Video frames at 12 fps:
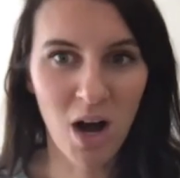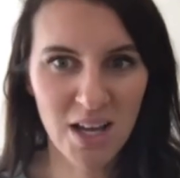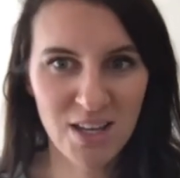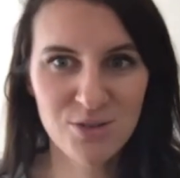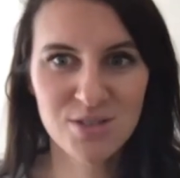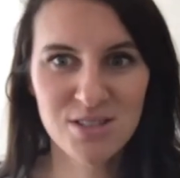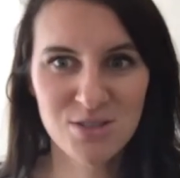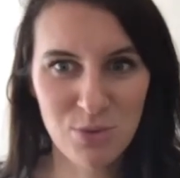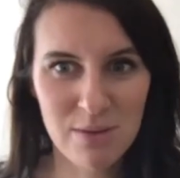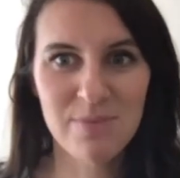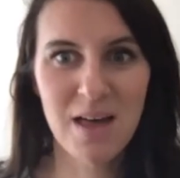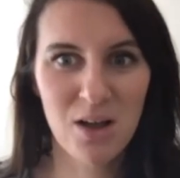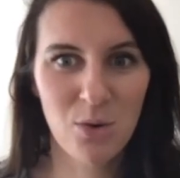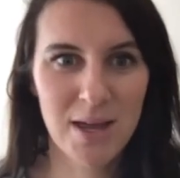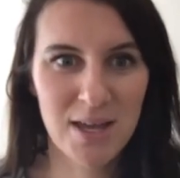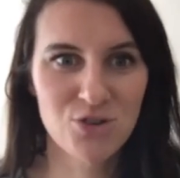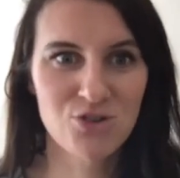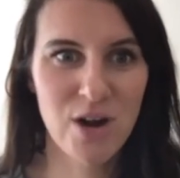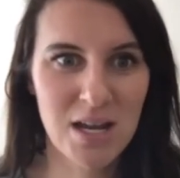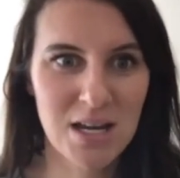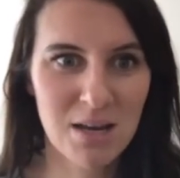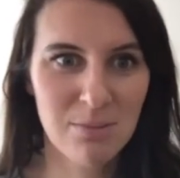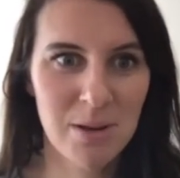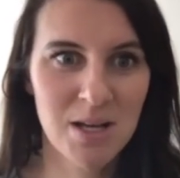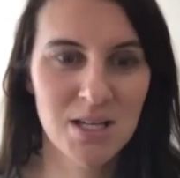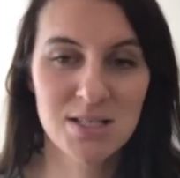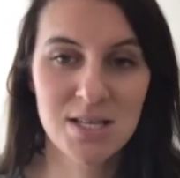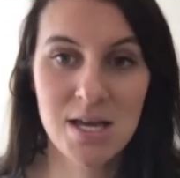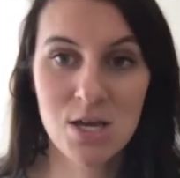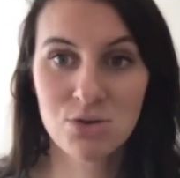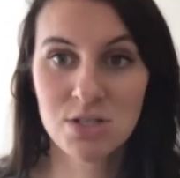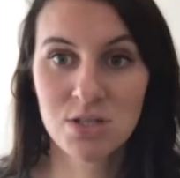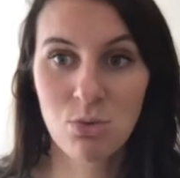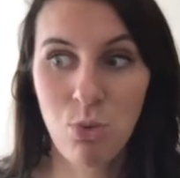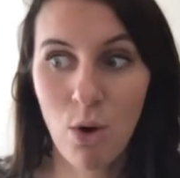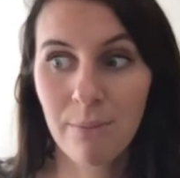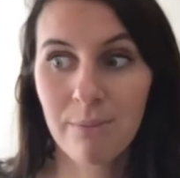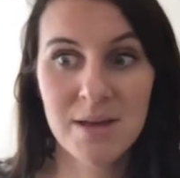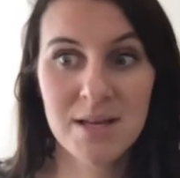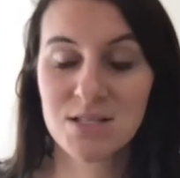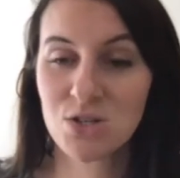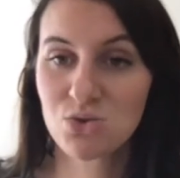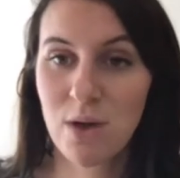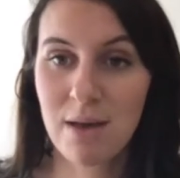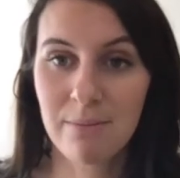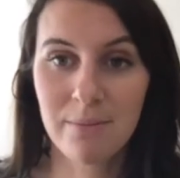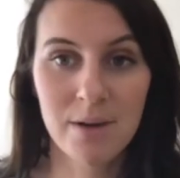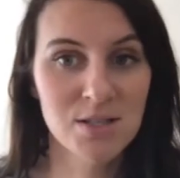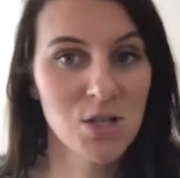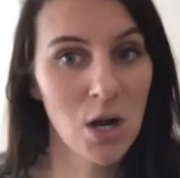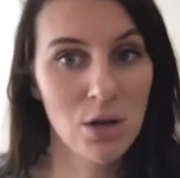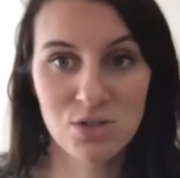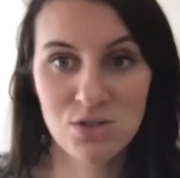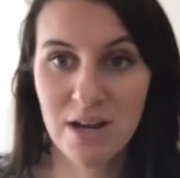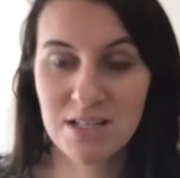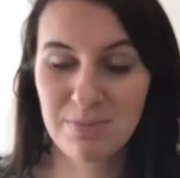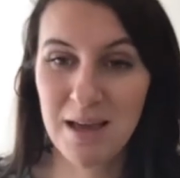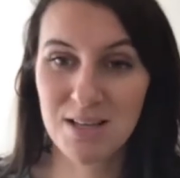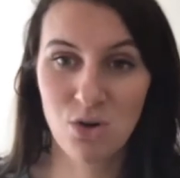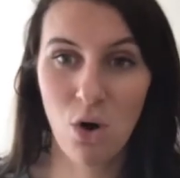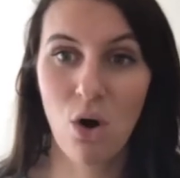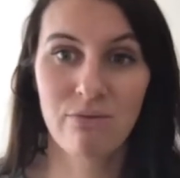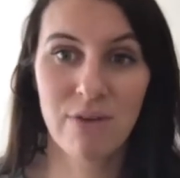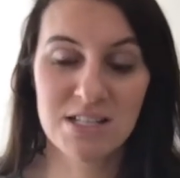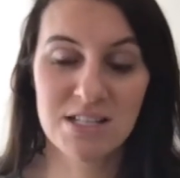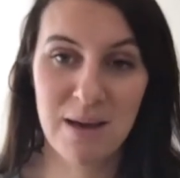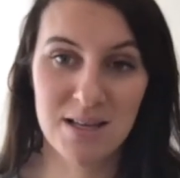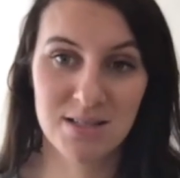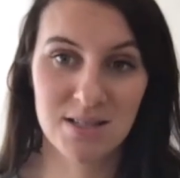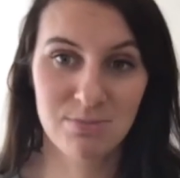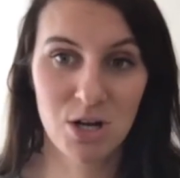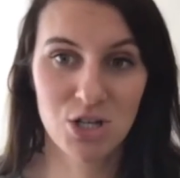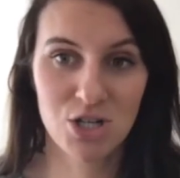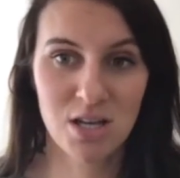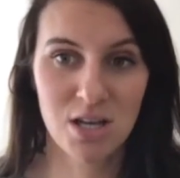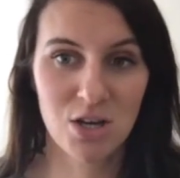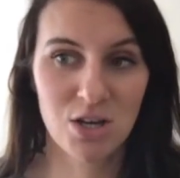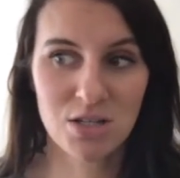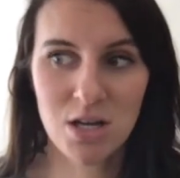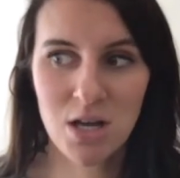I used to swim that quick in training because he used to want me to swim as close to race pace or on race pace as much as I could.